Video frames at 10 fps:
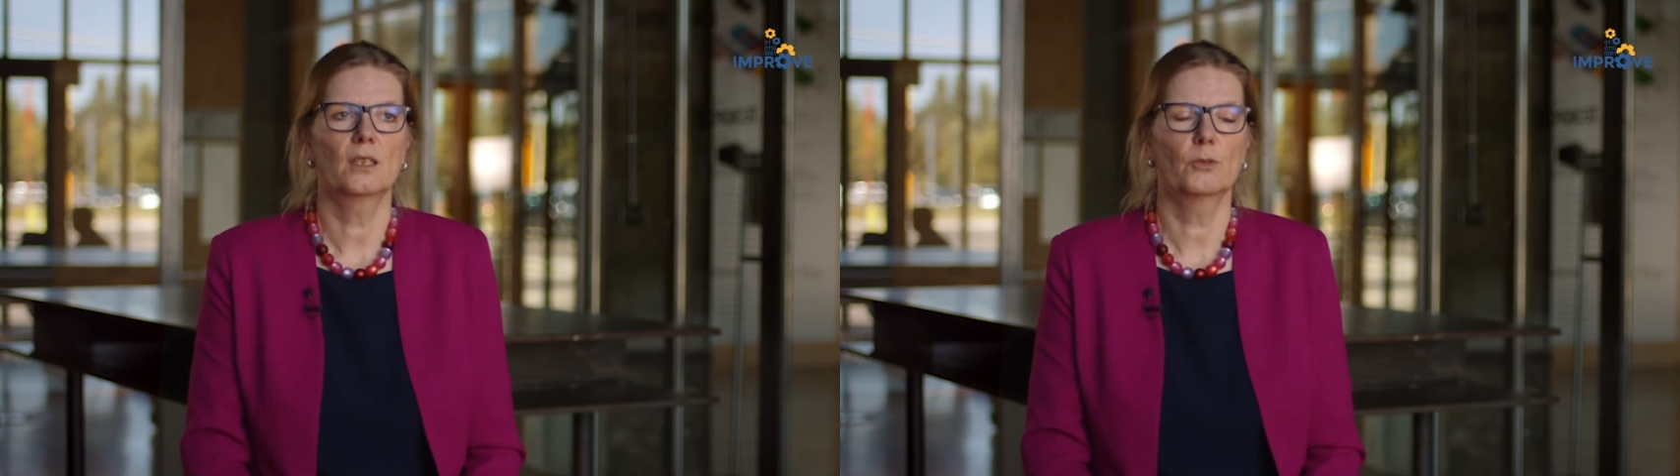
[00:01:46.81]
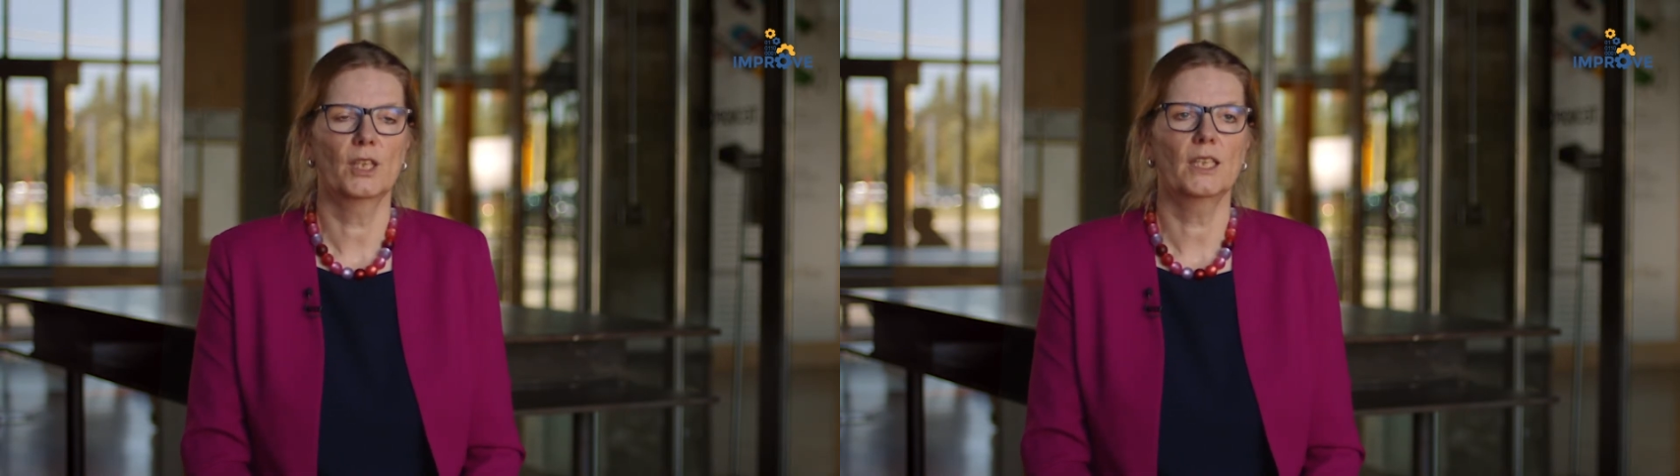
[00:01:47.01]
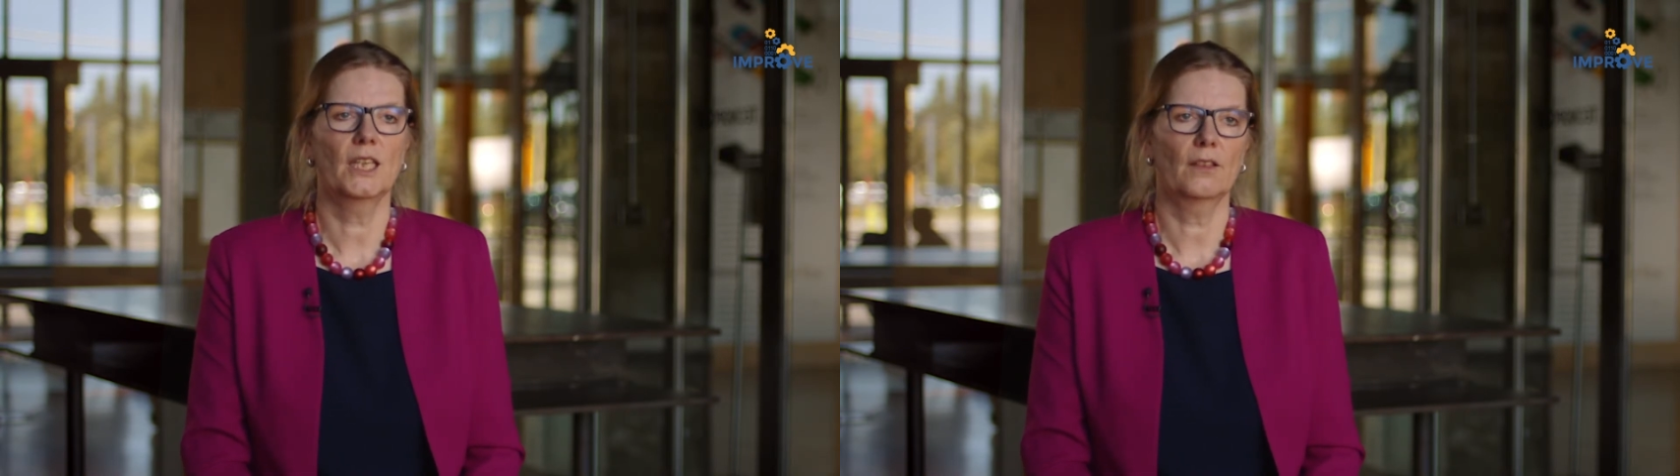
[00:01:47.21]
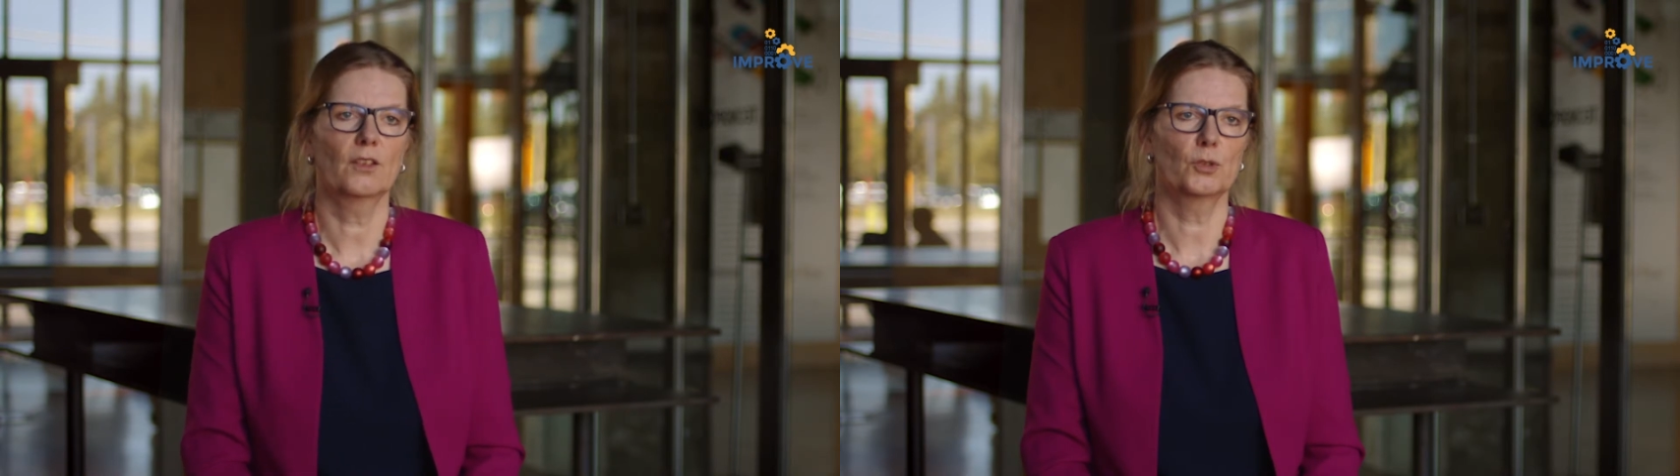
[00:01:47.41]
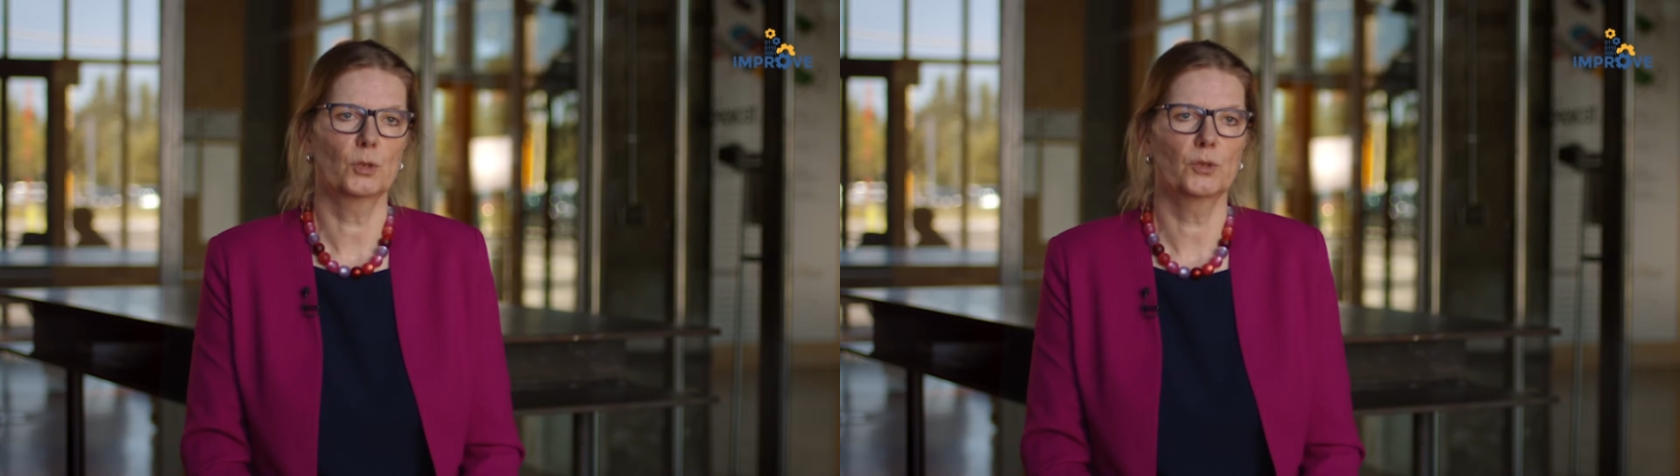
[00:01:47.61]
really get the
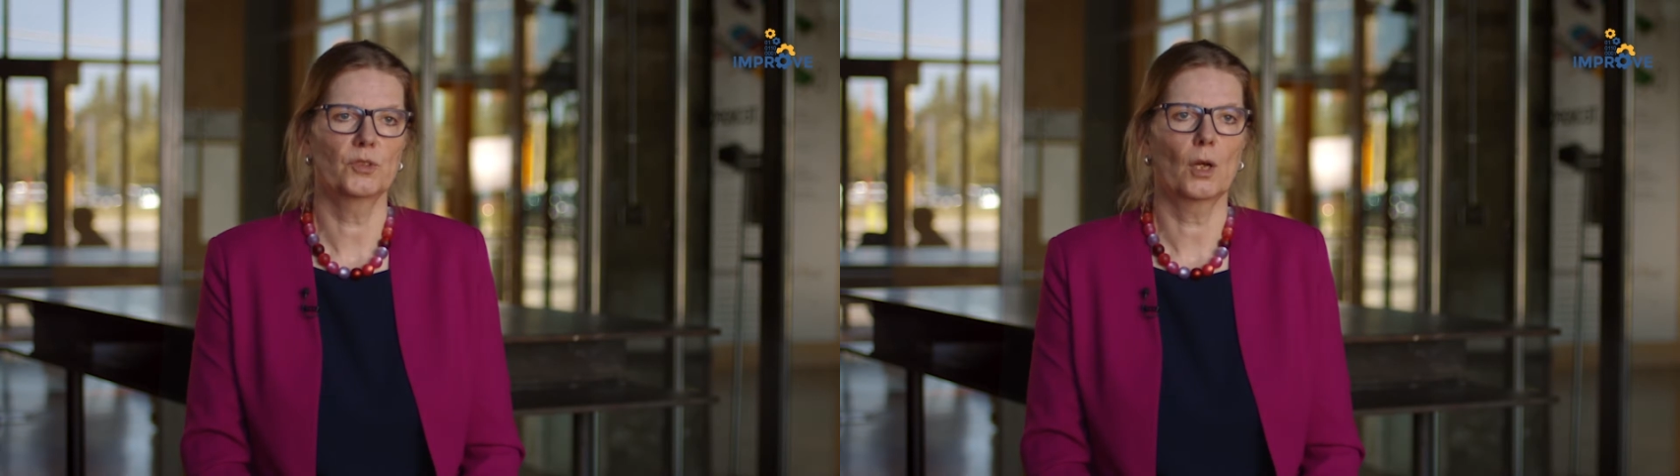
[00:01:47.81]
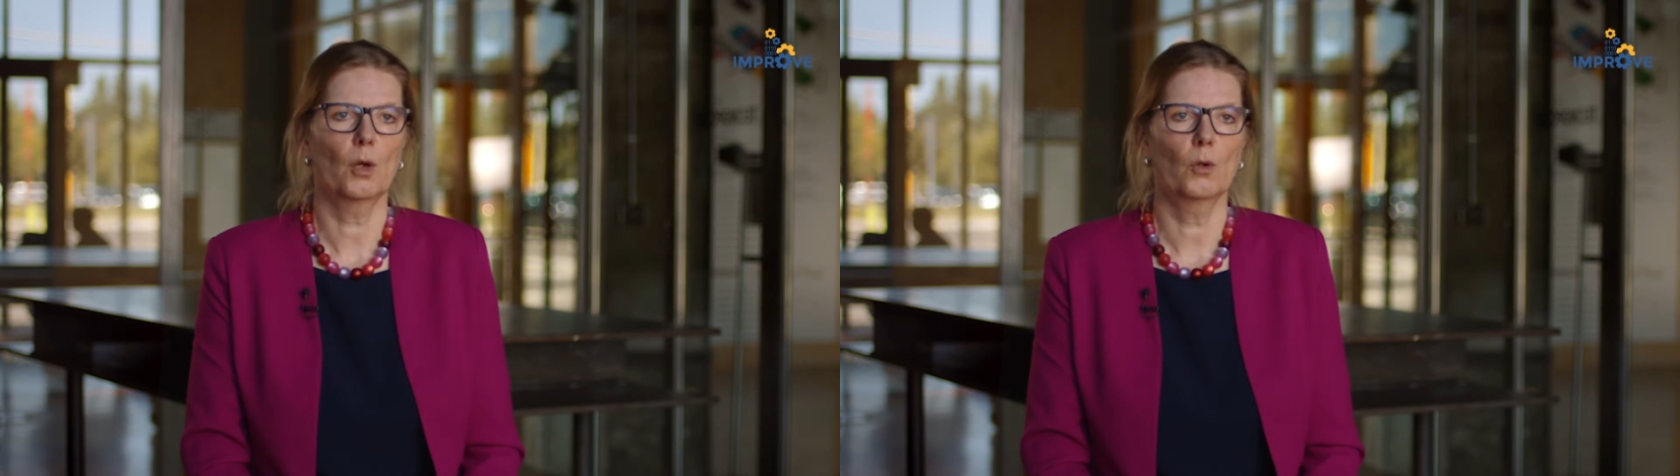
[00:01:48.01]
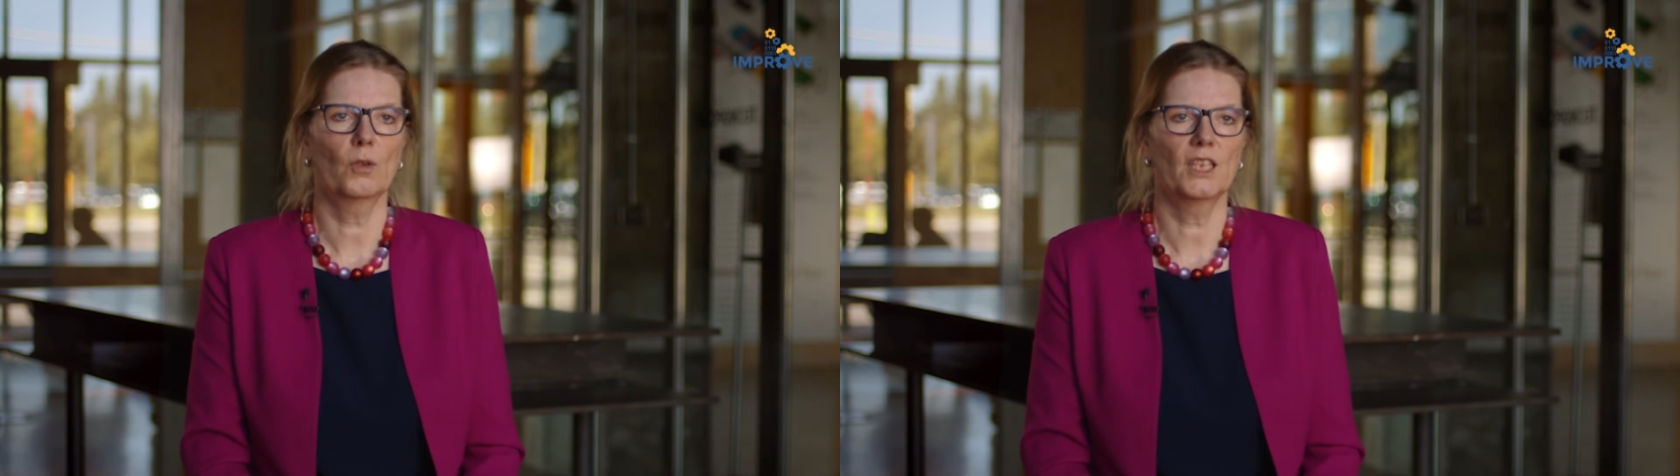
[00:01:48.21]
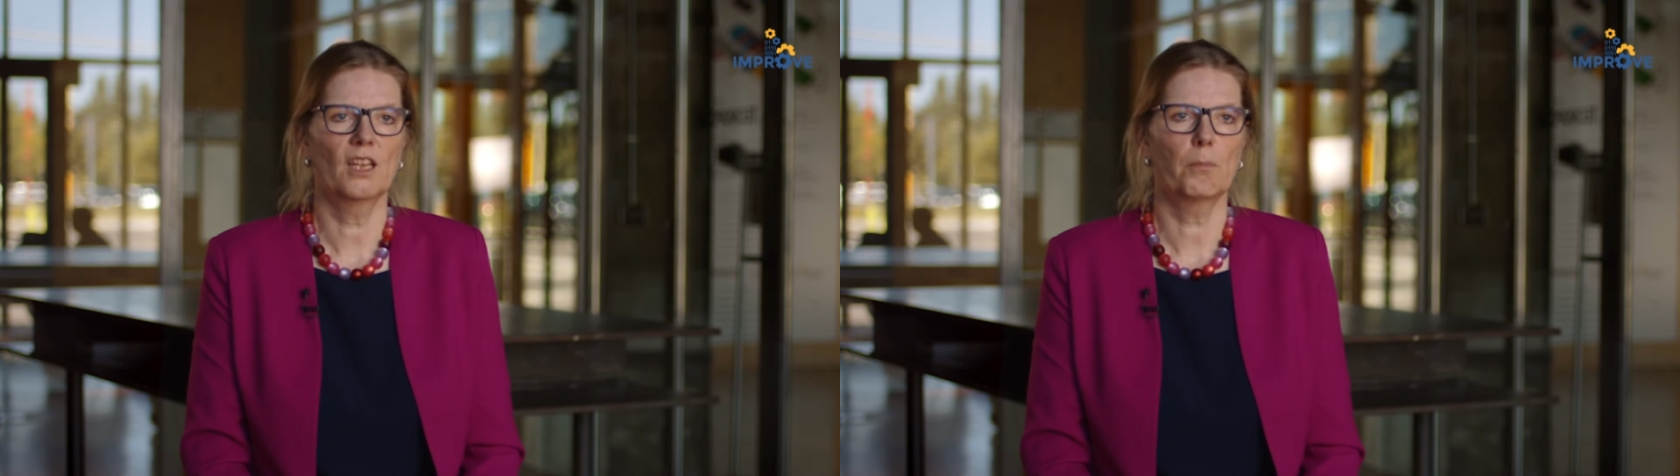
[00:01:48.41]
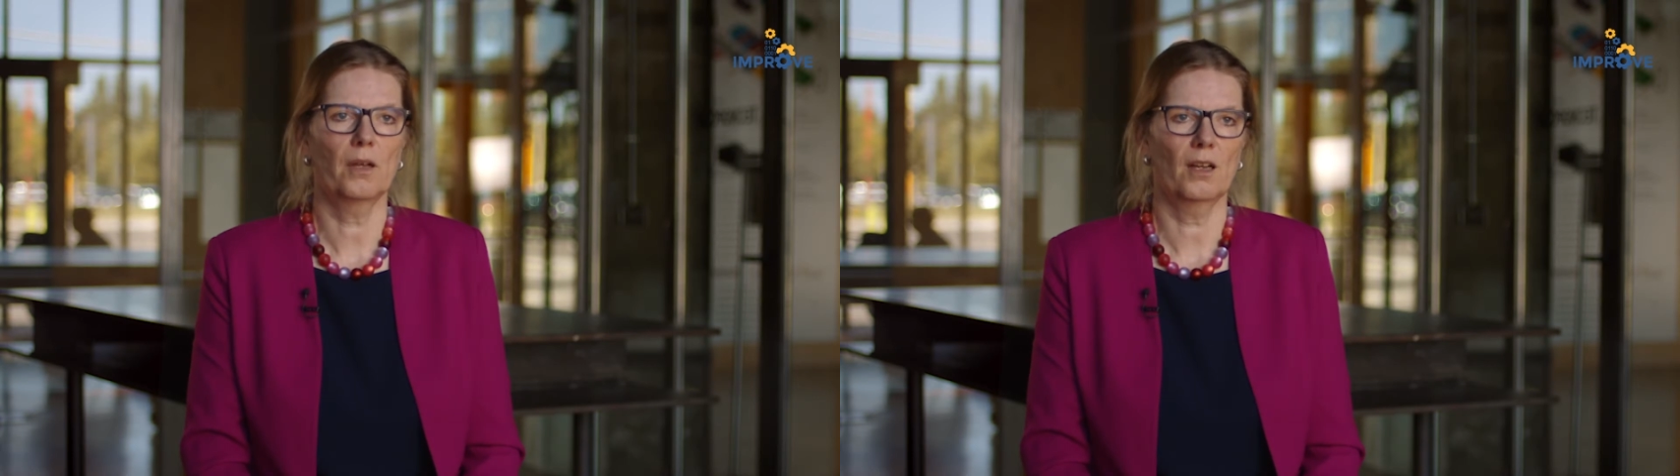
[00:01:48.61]
truth or only
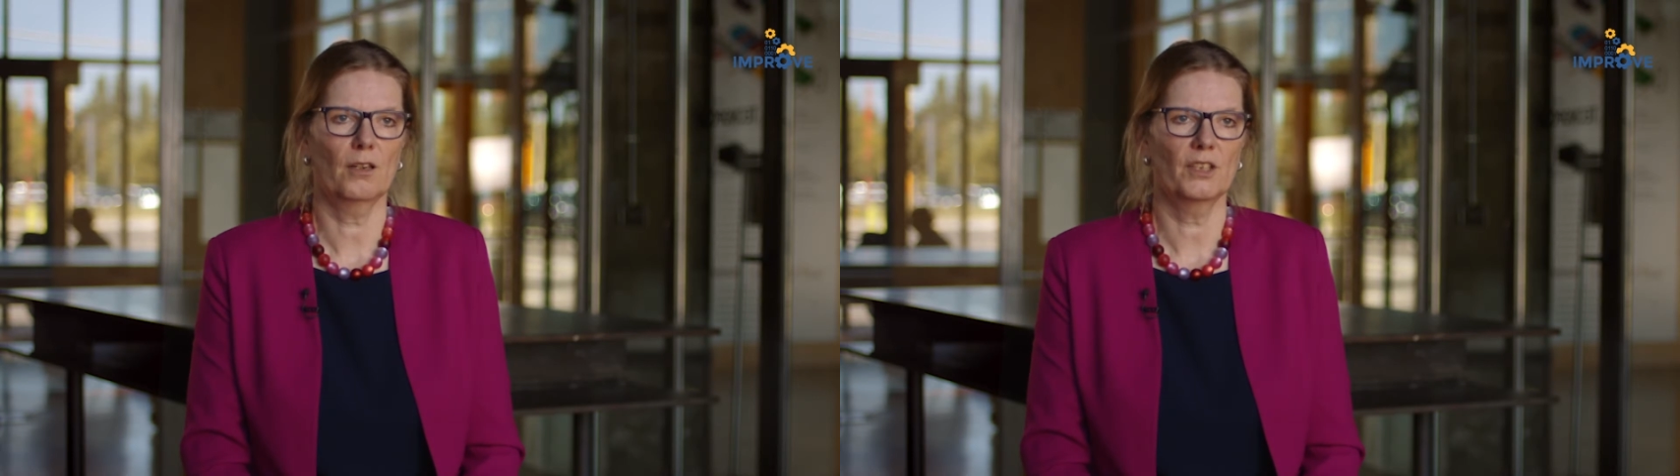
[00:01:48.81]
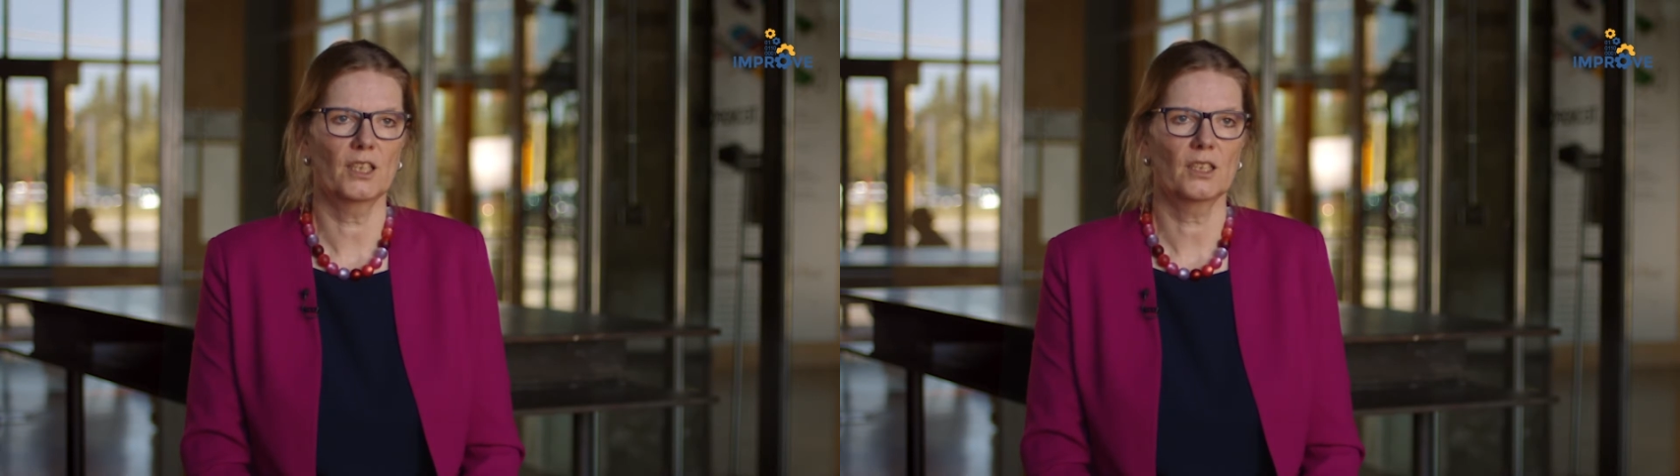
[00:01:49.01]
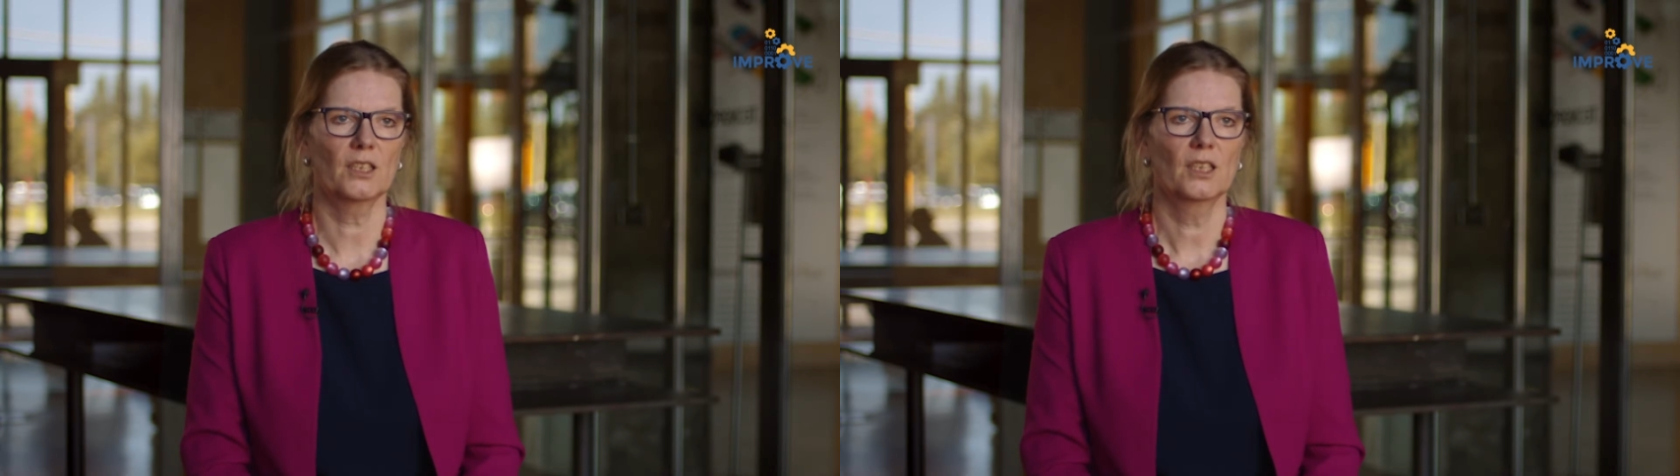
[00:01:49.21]
a part of it,